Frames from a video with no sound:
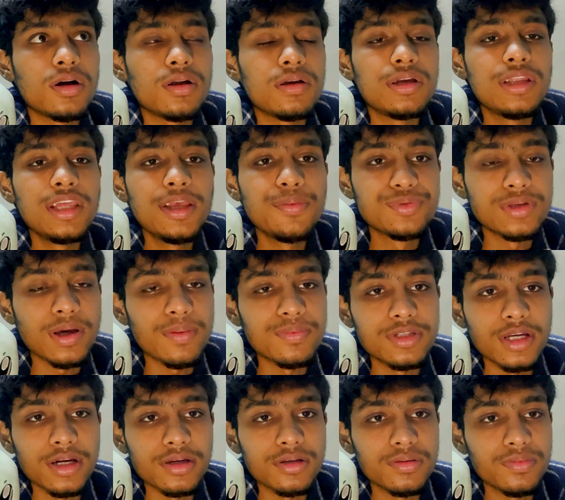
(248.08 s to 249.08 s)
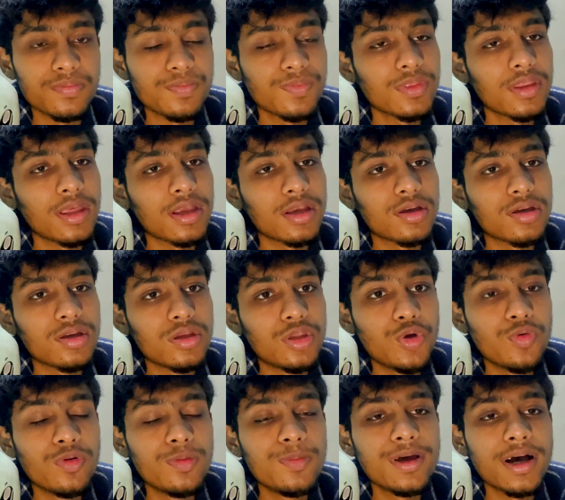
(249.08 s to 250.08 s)
deep subject. Like, you
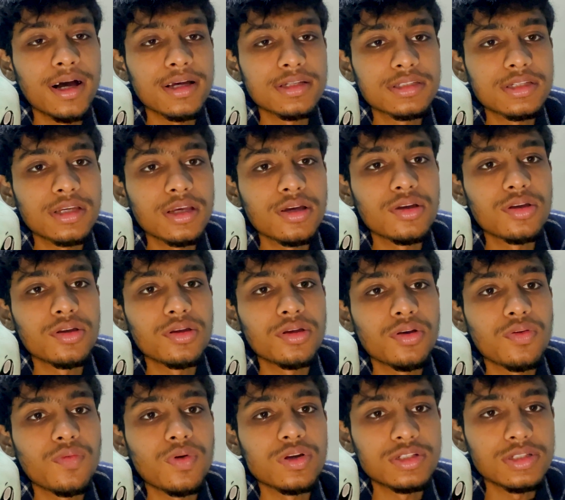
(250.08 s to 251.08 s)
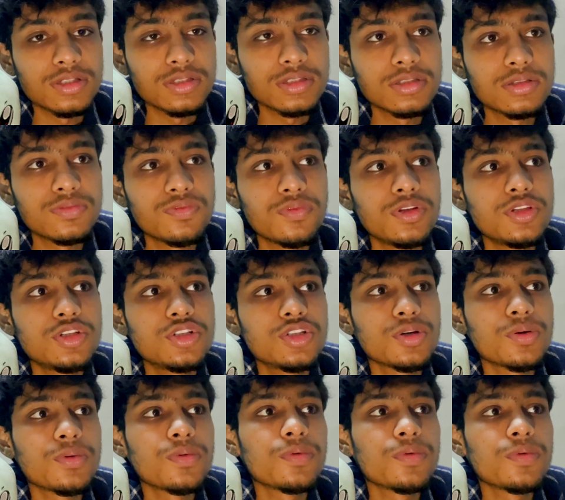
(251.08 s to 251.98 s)
will be asking questions which...